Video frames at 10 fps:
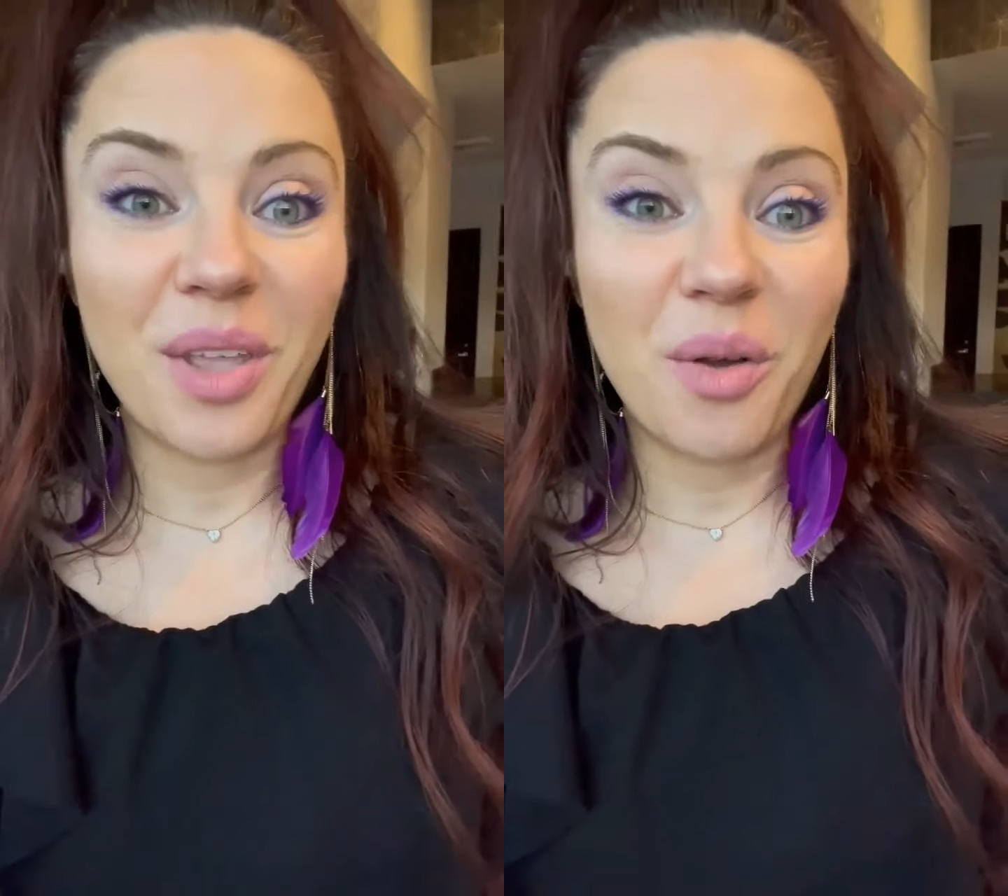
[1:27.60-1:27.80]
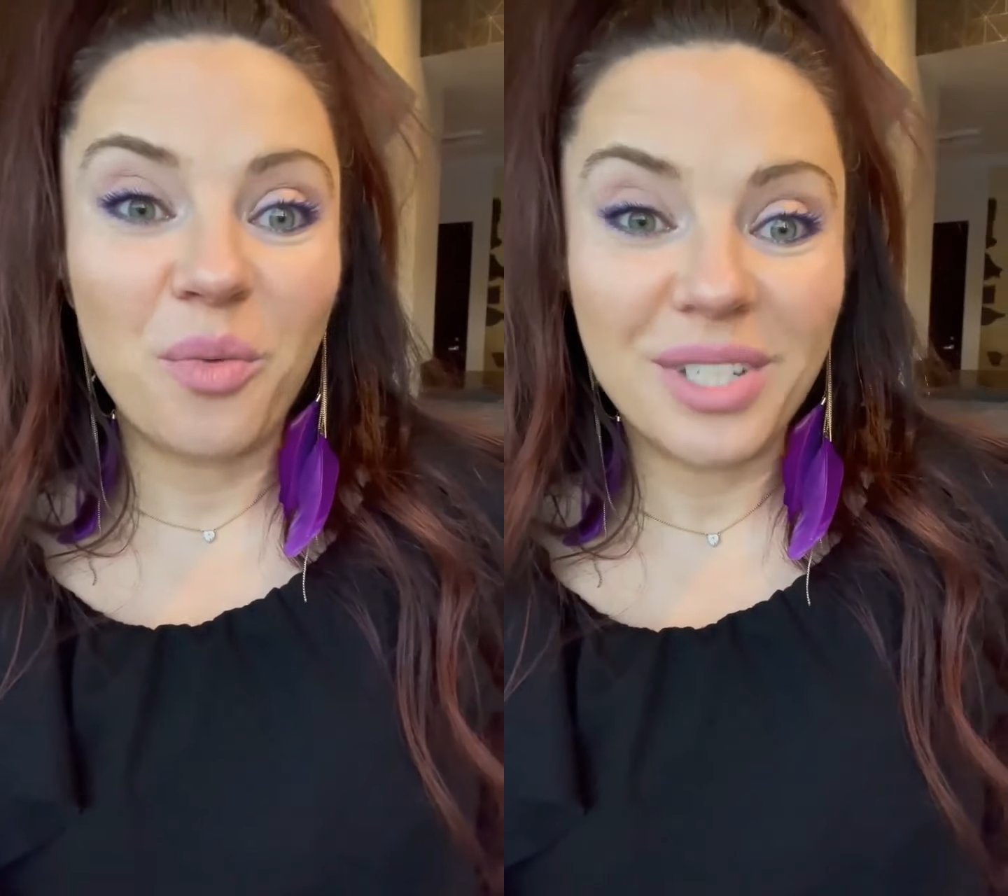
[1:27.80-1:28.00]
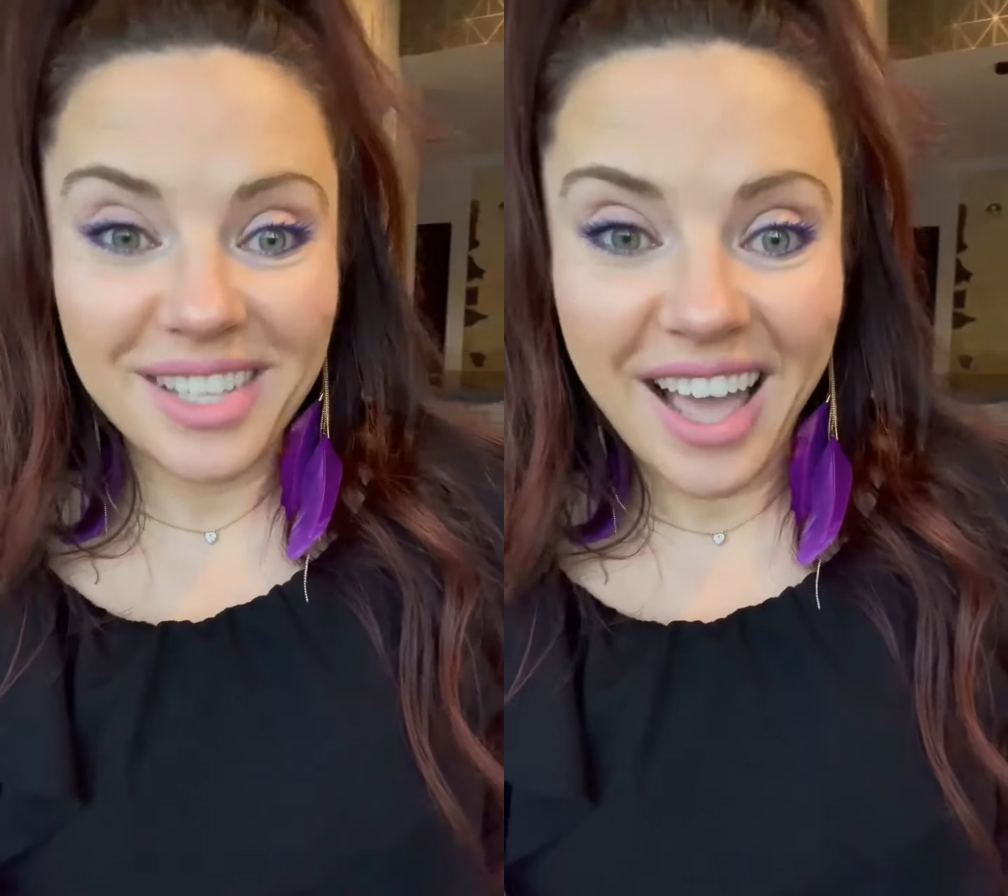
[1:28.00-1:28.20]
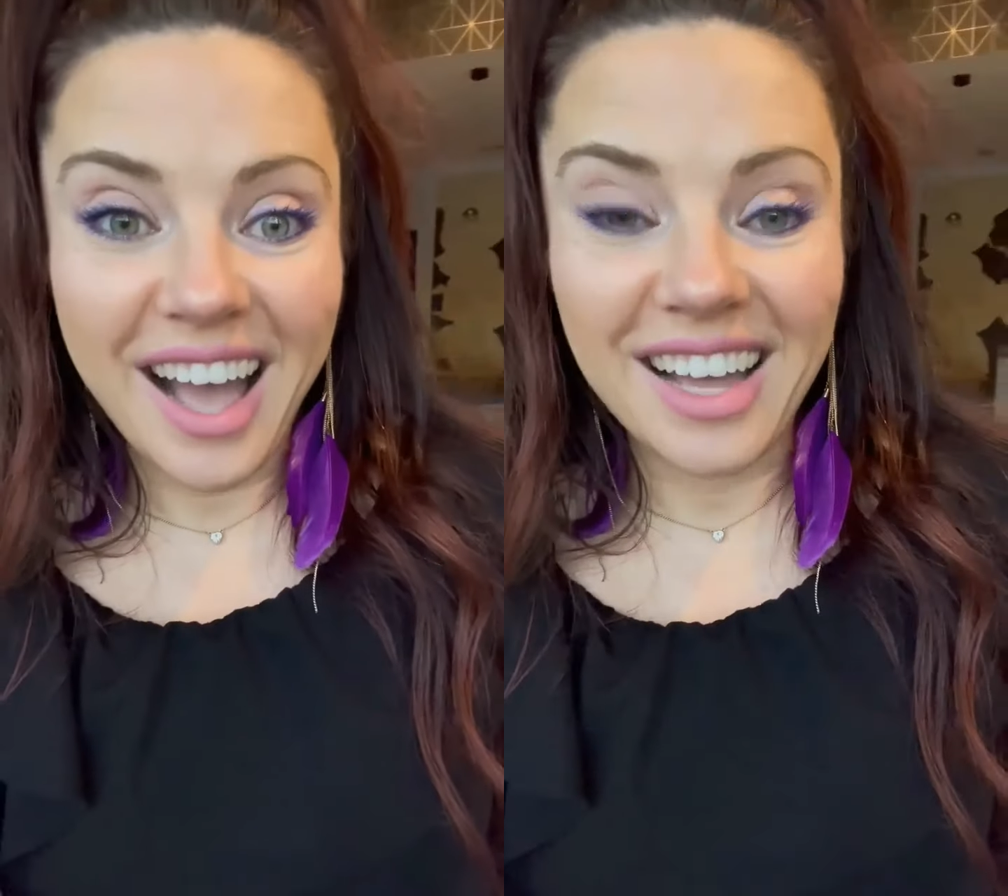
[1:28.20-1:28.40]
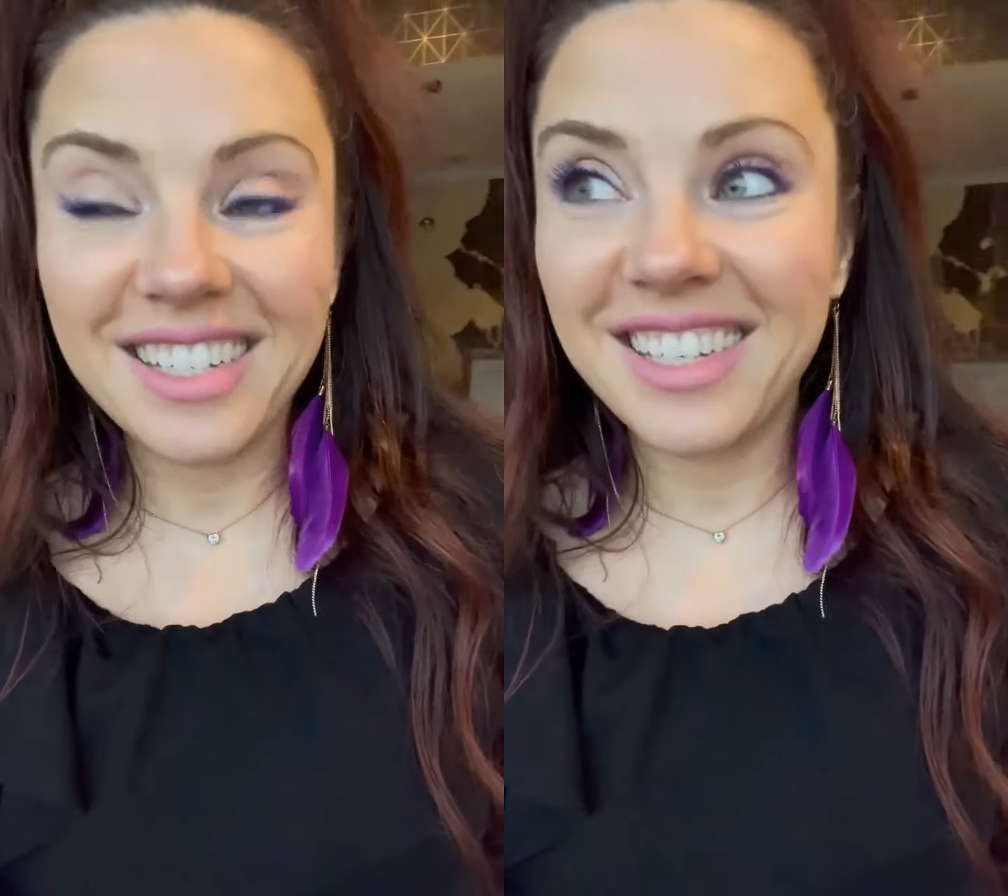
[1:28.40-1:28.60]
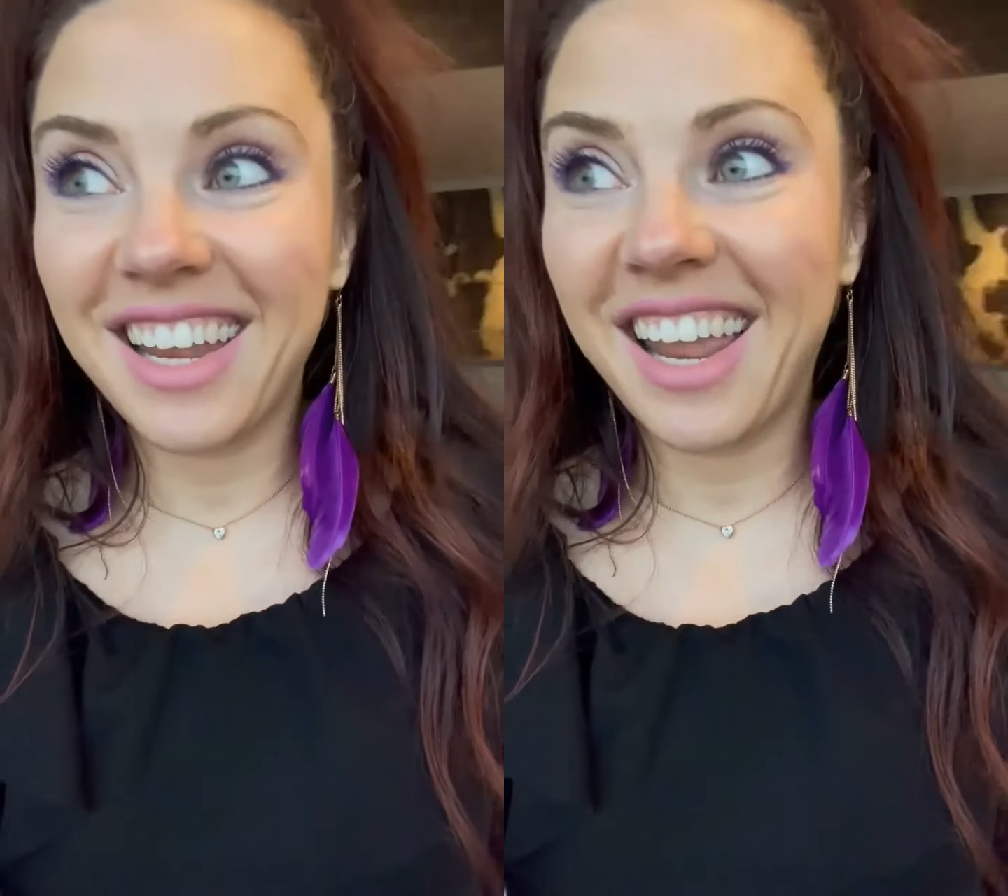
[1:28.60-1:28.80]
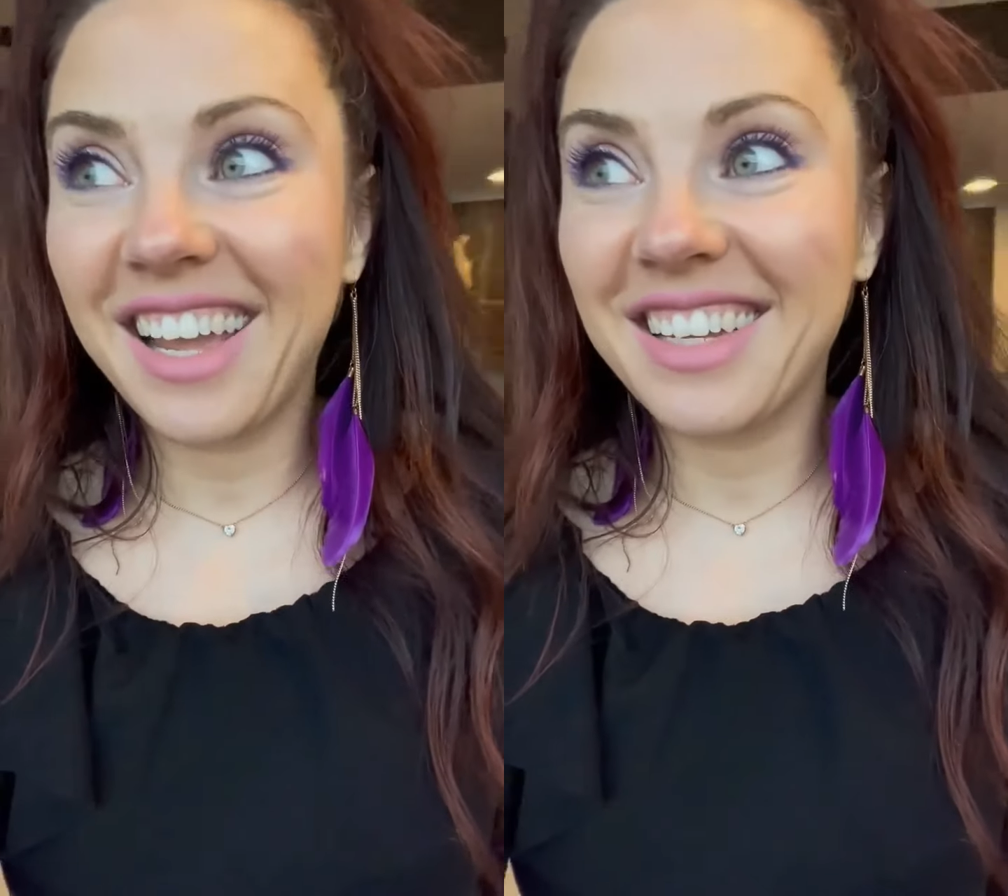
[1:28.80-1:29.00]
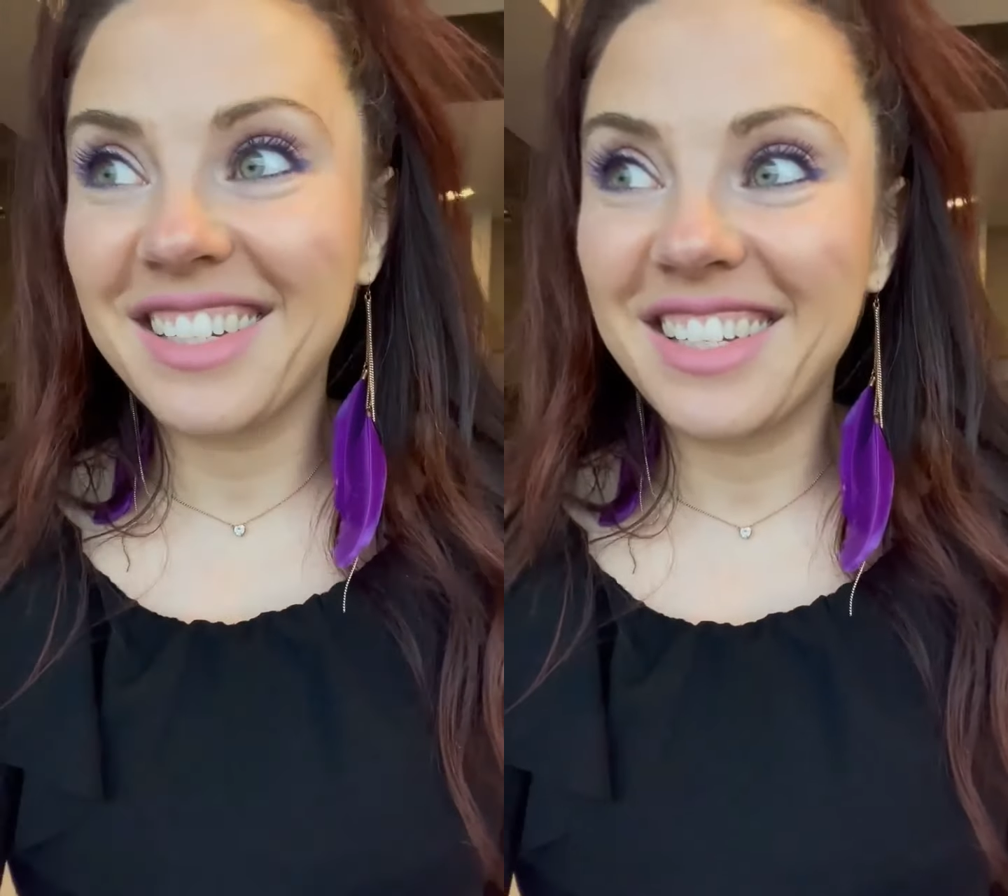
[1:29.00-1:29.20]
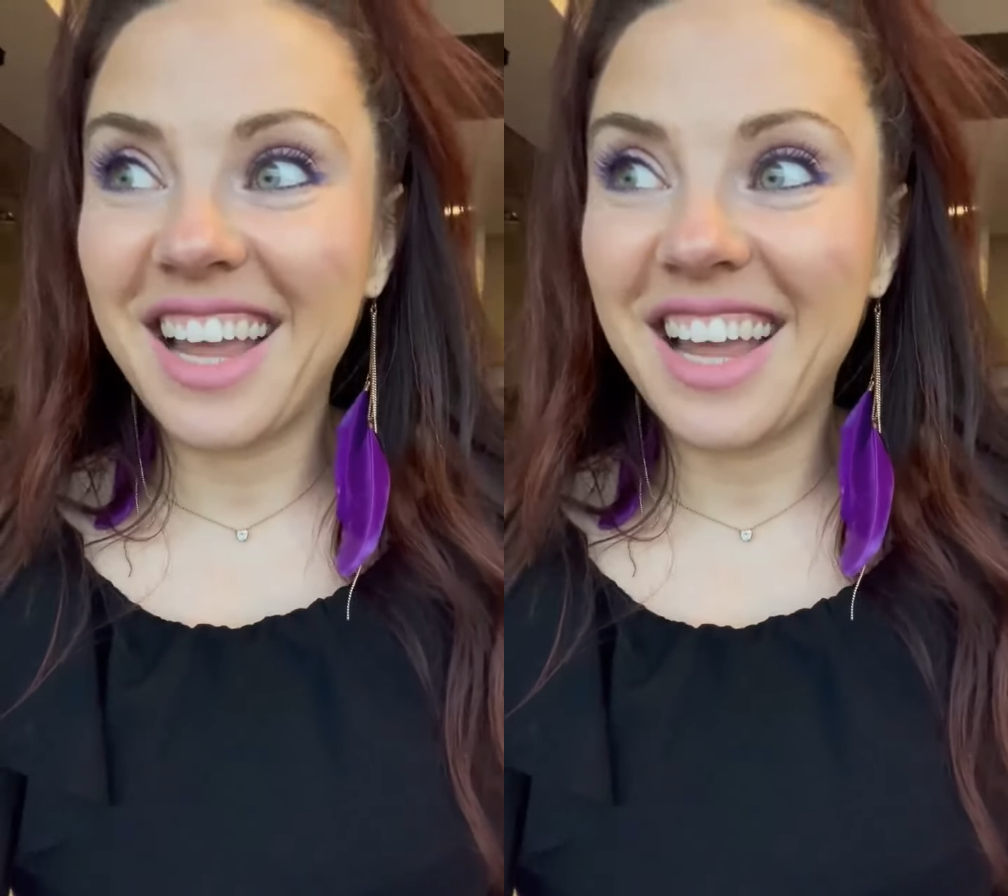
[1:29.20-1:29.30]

was that and